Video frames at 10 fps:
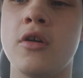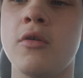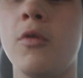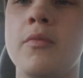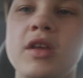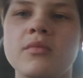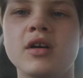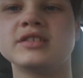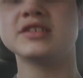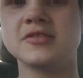what me and
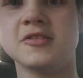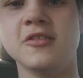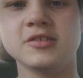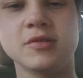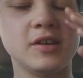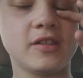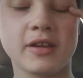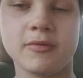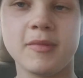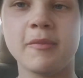my sister do is we
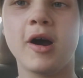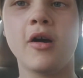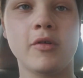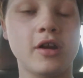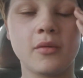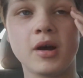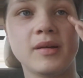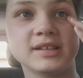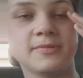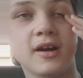like when my mom when our mom
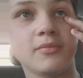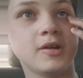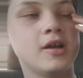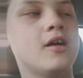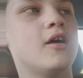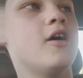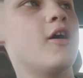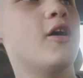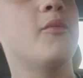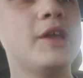has pop,
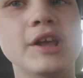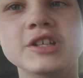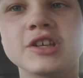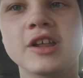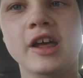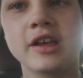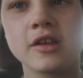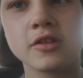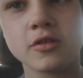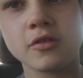um, we usually like
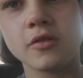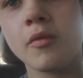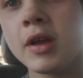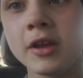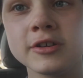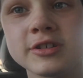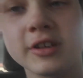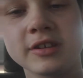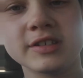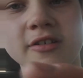we
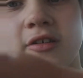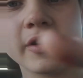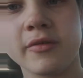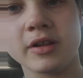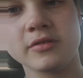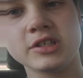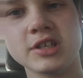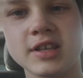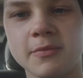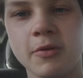usually secretly when she's like